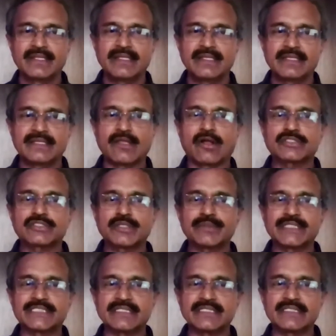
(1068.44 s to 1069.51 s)
They also
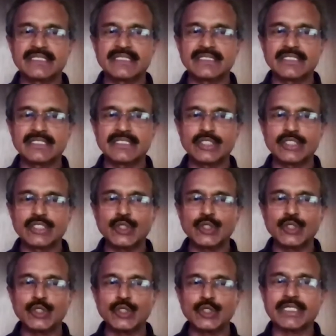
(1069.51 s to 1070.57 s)
mention the
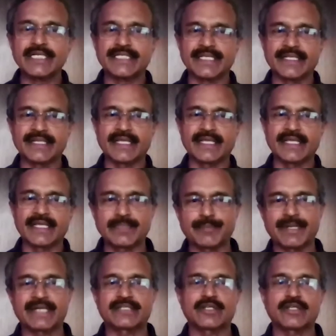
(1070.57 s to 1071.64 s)
utility area as
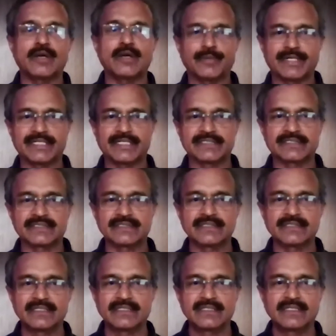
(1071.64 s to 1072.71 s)
3 separate
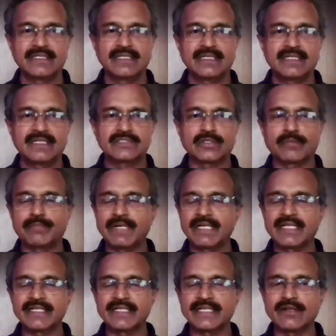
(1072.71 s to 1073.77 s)
components. So builder
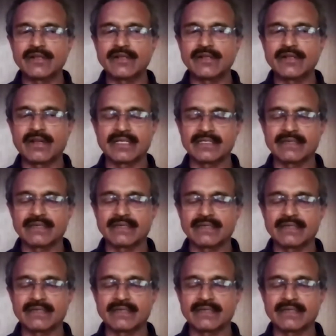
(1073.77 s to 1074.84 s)
need
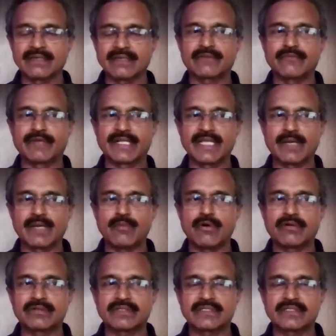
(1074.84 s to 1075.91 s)
not worry
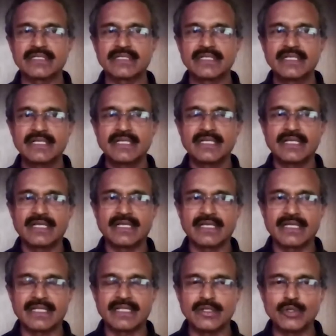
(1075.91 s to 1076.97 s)
about
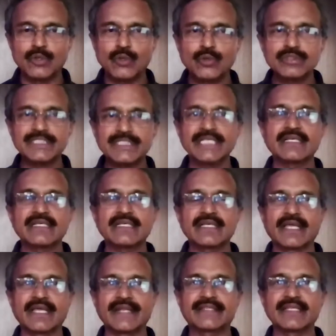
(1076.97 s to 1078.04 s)
losing
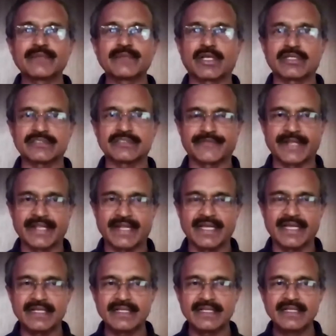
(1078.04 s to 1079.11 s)
anything because of
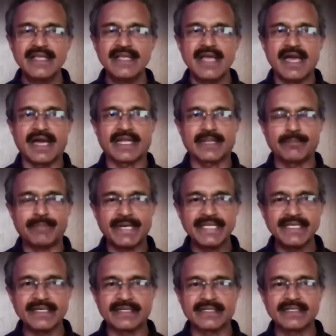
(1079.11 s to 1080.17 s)
RERA, or a
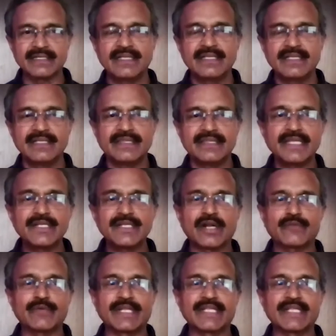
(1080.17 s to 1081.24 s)
buyer need not
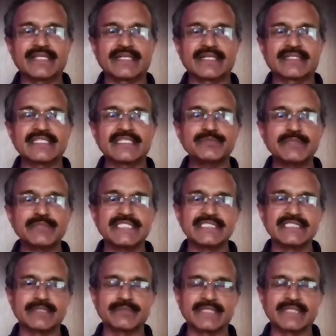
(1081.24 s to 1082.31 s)
worry that he is missing
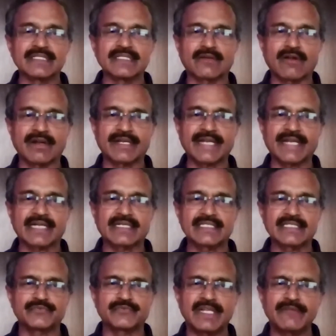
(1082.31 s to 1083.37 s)
something. The contract
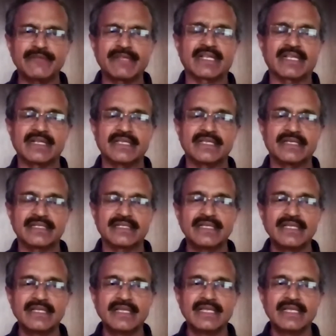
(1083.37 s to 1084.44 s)
is very, very clear.
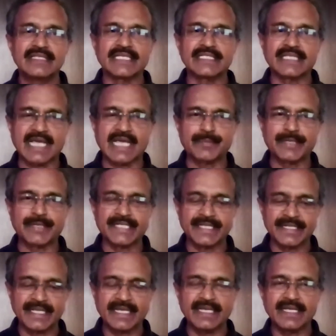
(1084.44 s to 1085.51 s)
See, the carpet
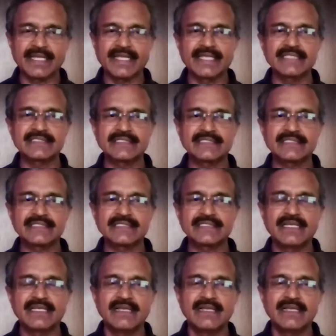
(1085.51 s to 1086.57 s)
area is
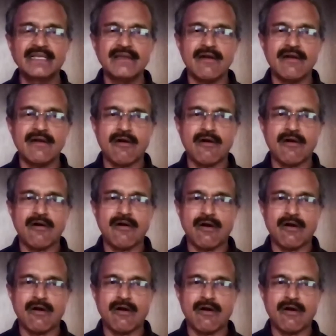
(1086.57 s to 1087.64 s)

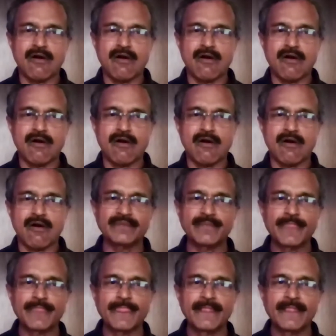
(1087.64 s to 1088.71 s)
all those areas
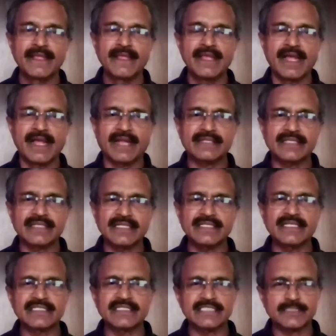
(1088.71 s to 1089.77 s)
within the external walls.
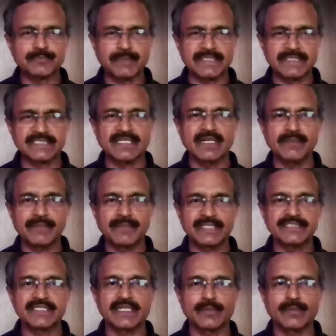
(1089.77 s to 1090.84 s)
And then there is a
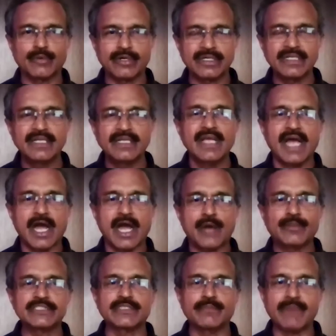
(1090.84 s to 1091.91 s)
special mention about
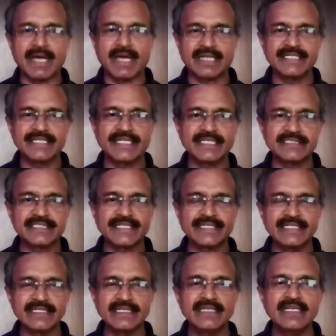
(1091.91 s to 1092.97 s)
how much a balcony is
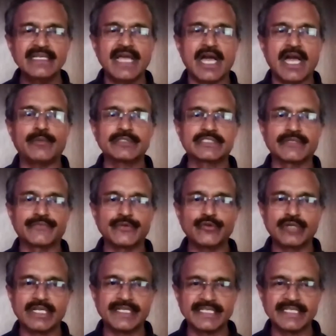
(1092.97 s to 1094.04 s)
getting, how much of
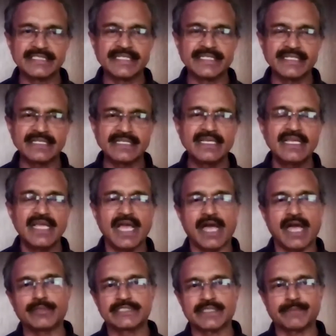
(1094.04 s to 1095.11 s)
utility is getting, how
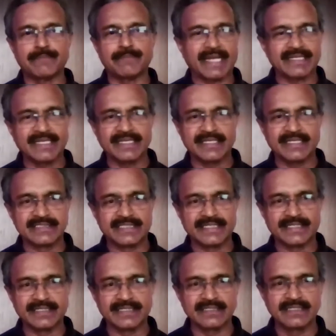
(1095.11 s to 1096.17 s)
much of parking is
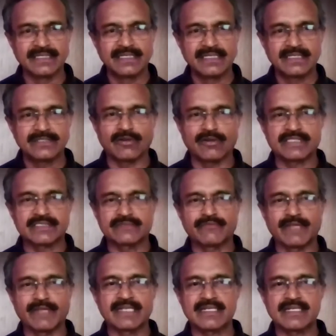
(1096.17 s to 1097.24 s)
getting. So it's very
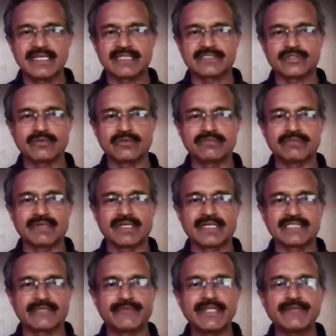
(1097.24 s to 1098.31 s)
clear. So it's a
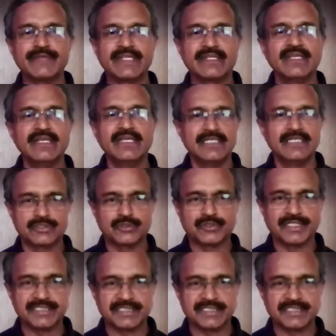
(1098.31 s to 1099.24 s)
win-win situation.